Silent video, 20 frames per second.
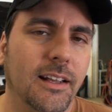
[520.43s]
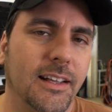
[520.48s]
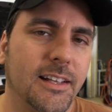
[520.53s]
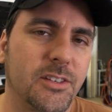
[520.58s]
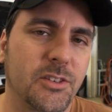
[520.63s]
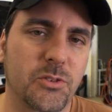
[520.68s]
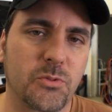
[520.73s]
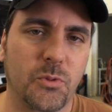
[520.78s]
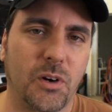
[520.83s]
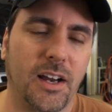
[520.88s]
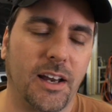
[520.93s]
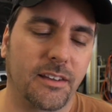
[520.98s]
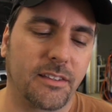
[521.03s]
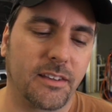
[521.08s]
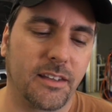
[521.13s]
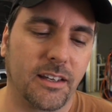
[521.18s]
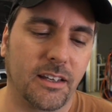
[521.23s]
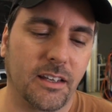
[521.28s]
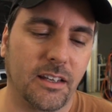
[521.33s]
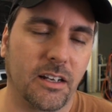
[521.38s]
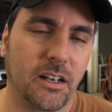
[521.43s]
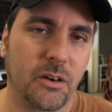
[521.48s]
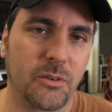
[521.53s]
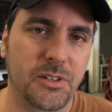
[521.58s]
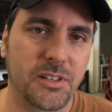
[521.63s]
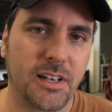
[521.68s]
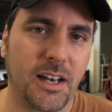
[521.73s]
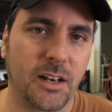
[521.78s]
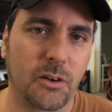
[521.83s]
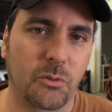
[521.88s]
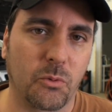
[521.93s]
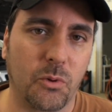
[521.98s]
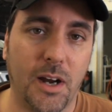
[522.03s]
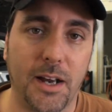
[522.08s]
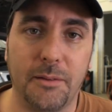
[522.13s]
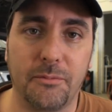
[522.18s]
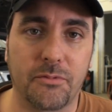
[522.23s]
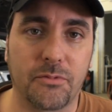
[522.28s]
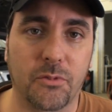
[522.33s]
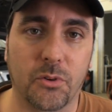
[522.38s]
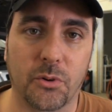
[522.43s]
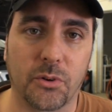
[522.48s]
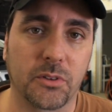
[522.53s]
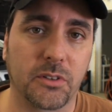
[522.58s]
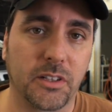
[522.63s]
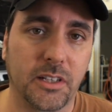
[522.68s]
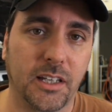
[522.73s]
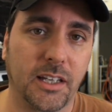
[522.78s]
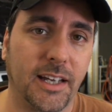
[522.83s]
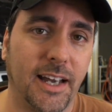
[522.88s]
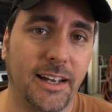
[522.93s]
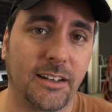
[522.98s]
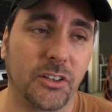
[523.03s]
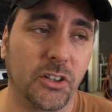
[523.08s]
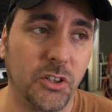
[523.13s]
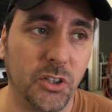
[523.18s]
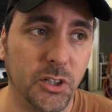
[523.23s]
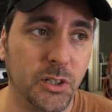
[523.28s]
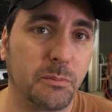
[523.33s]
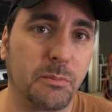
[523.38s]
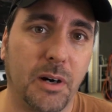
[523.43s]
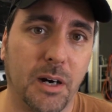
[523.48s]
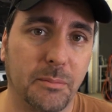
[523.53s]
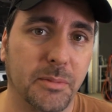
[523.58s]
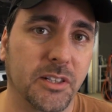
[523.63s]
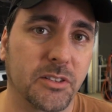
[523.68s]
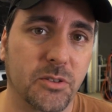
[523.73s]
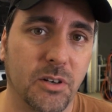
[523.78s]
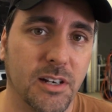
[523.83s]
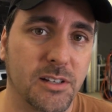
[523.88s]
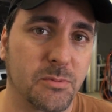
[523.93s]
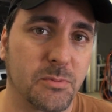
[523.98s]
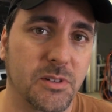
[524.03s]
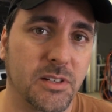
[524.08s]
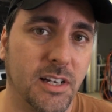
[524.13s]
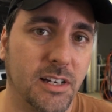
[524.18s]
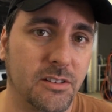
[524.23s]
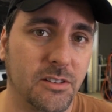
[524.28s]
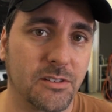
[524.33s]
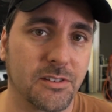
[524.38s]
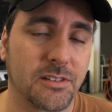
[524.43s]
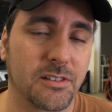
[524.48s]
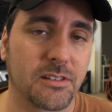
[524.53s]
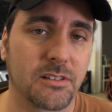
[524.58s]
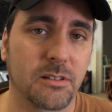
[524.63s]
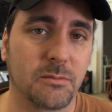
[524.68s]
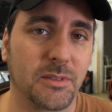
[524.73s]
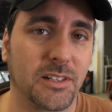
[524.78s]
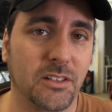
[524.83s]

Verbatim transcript: This is why I think you know it's kind of ripe for looking at a good public transportation system